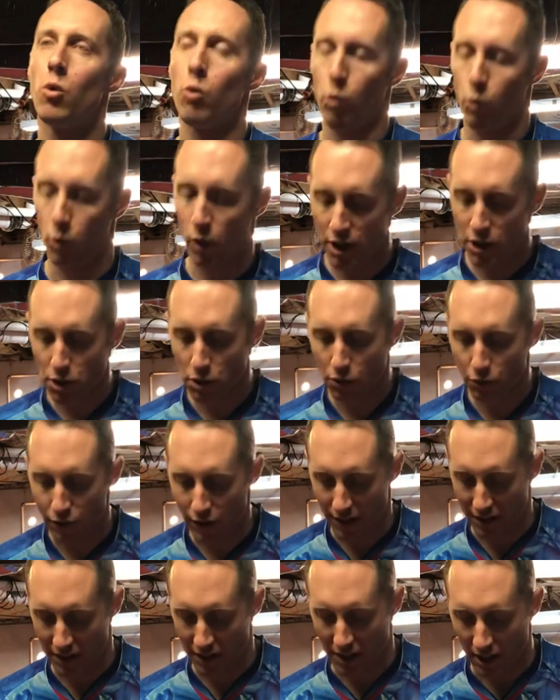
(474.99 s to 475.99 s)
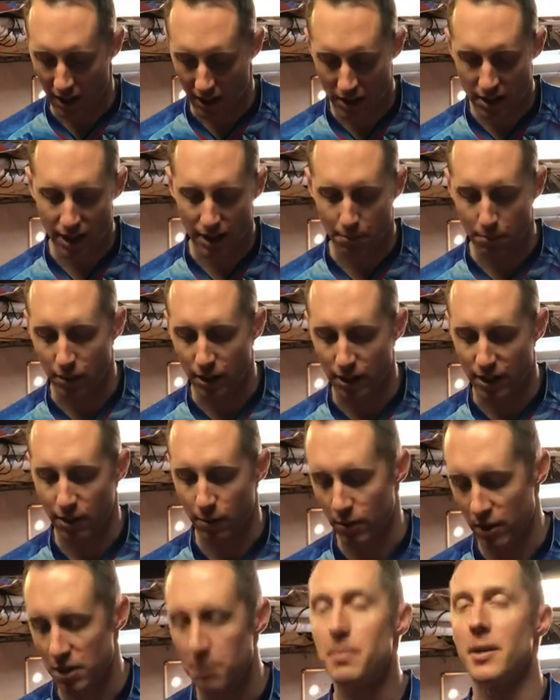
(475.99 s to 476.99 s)
Once you find the contact point that
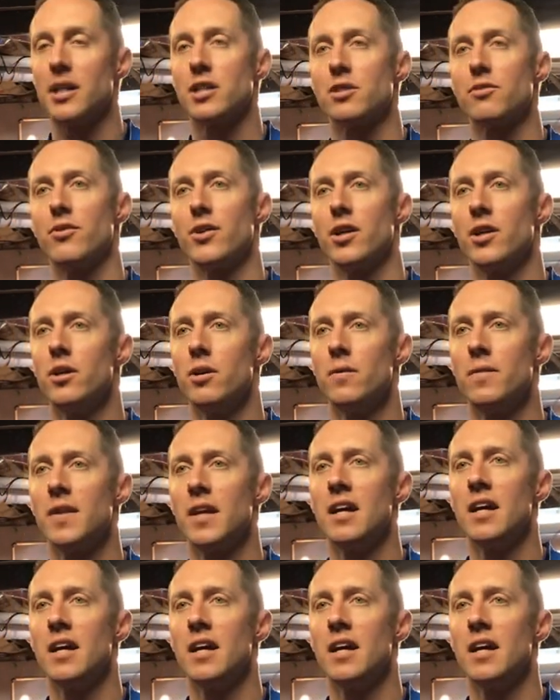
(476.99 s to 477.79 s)
works best for you,